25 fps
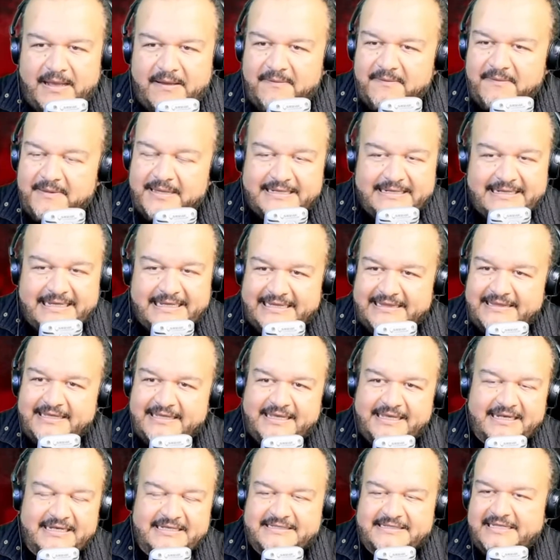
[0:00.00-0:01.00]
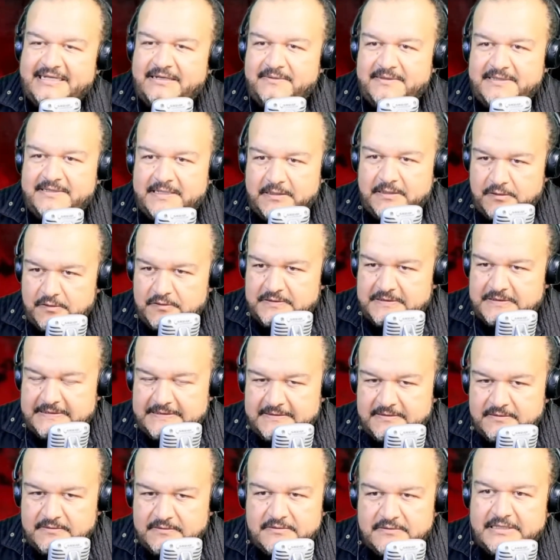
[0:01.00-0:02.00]
Without reducing consumption,
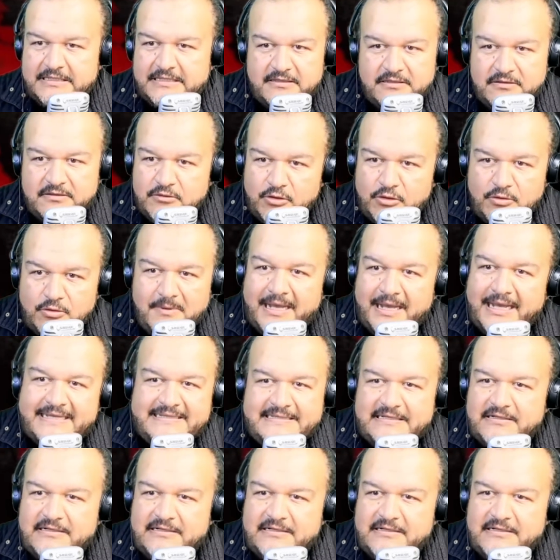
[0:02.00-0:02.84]
nothing will change.